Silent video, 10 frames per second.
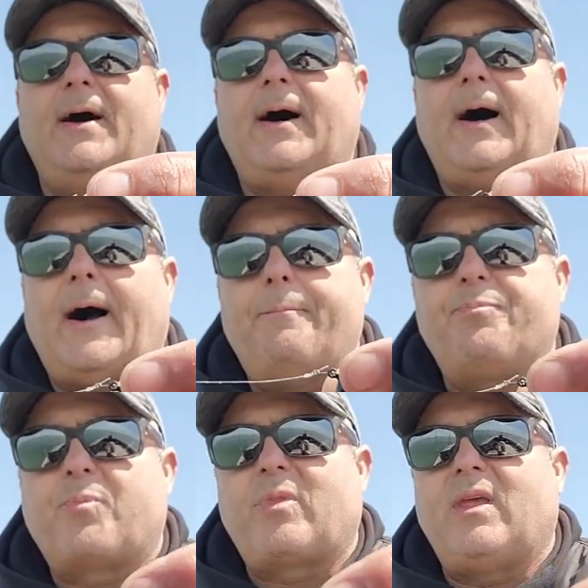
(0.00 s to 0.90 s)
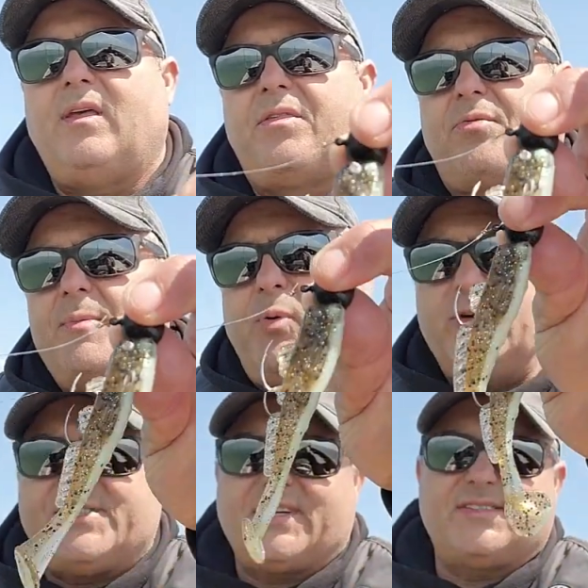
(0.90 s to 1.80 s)

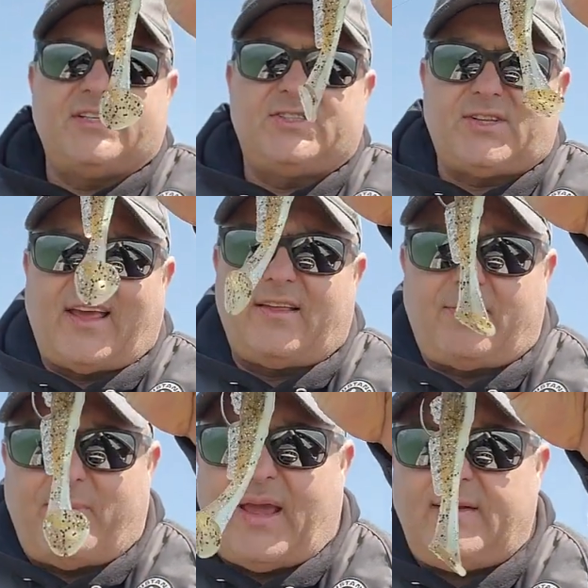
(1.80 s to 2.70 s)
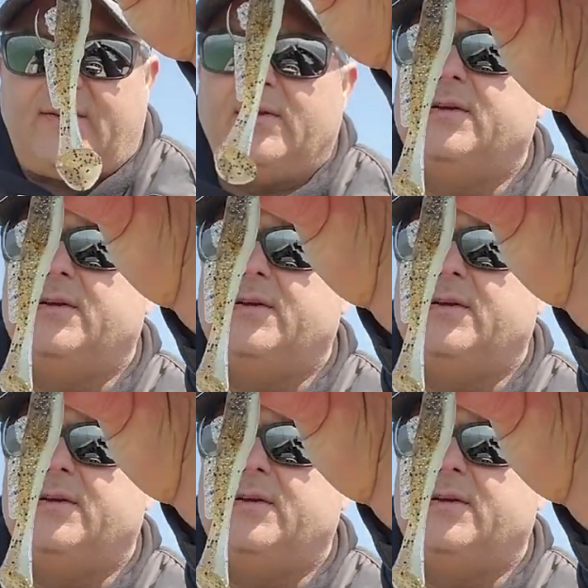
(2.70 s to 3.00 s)
3.6 inch length bait.